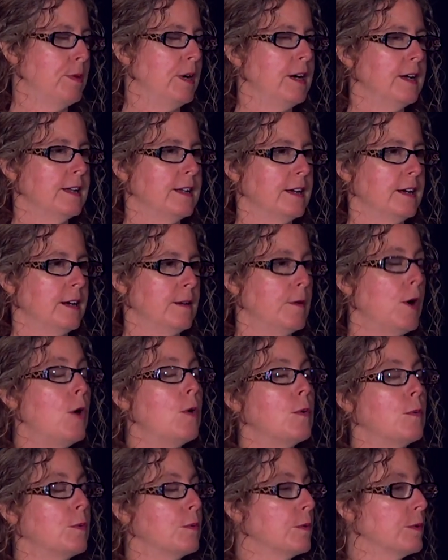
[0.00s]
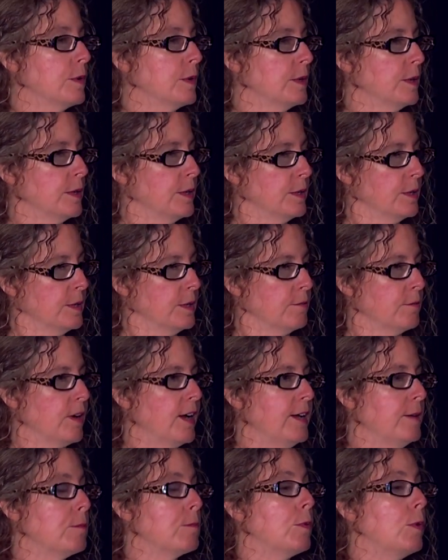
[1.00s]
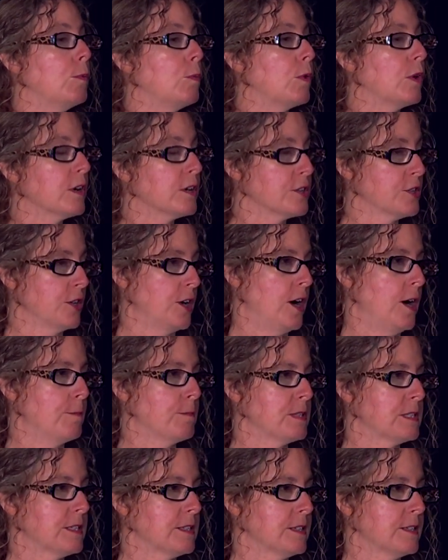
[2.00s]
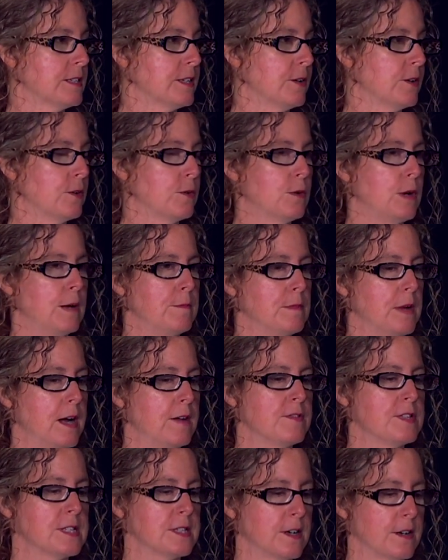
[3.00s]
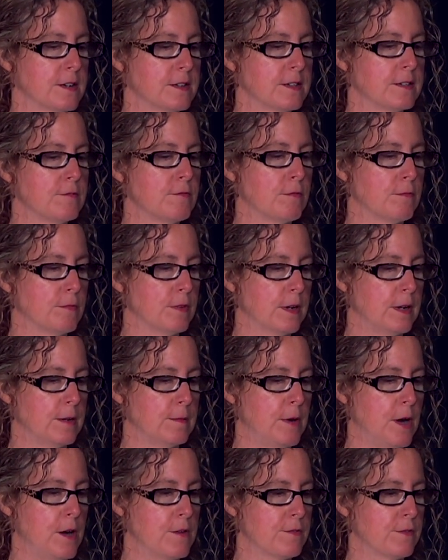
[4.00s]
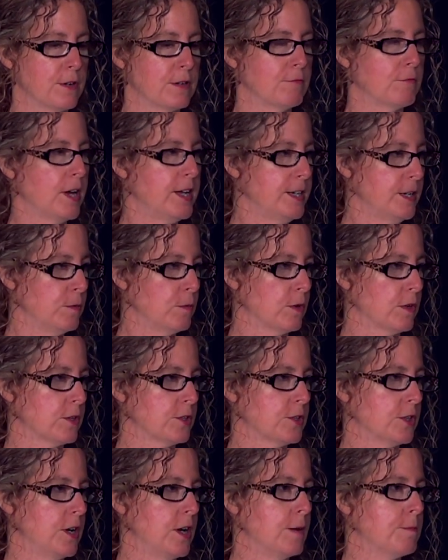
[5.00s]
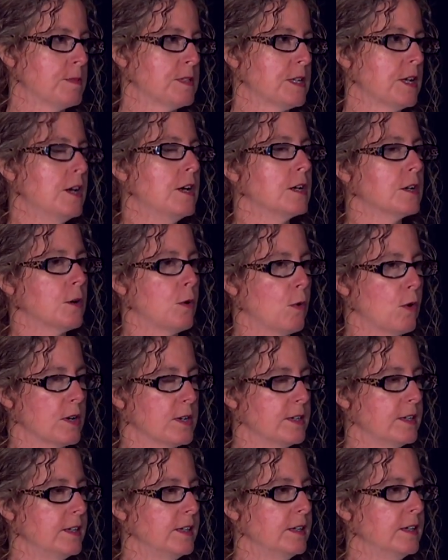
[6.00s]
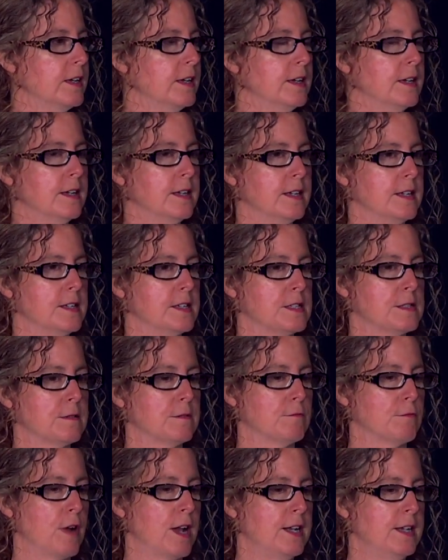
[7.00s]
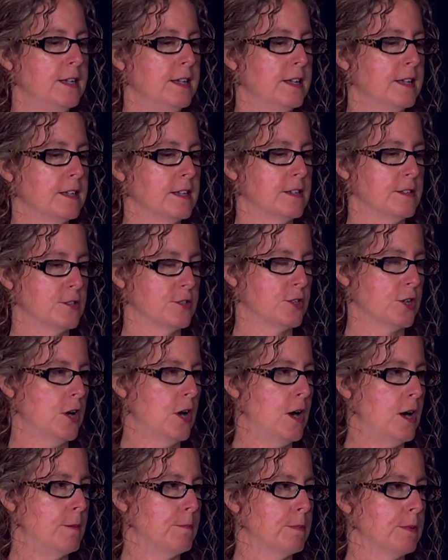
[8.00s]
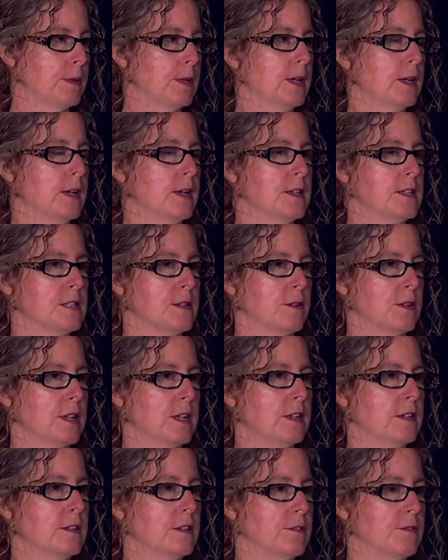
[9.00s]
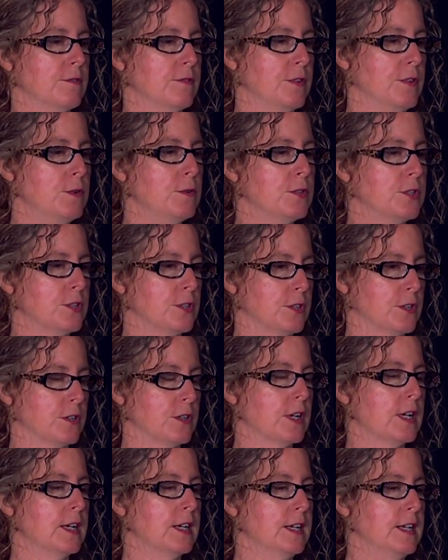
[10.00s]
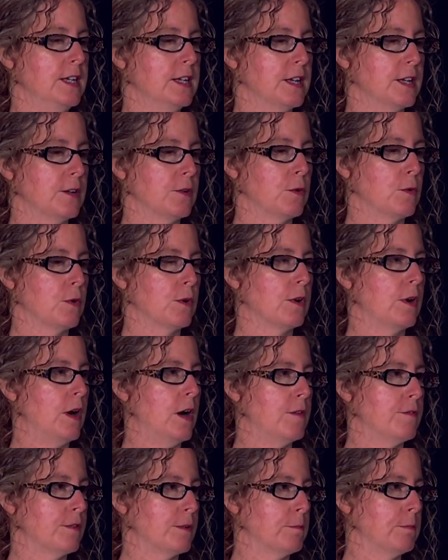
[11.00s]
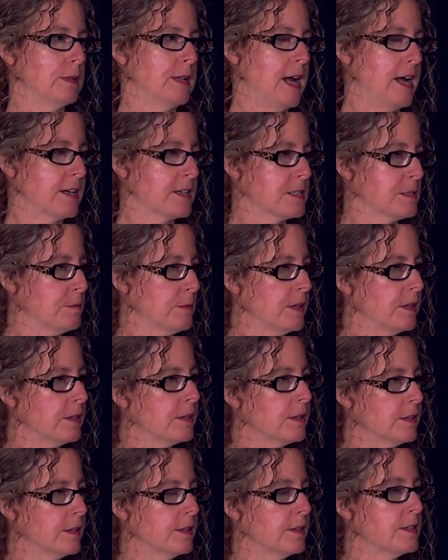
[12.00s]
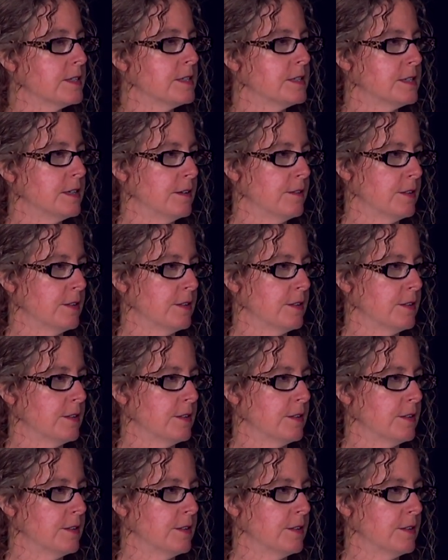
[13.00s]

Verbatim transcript: But um, that's oh, what got you here. right. Well, workshops. yeah. So I've started um, offering writing workshops. Courtney is readying his shop mm-hmm. so that in the future he can or- offer blacksmith mm-hmm.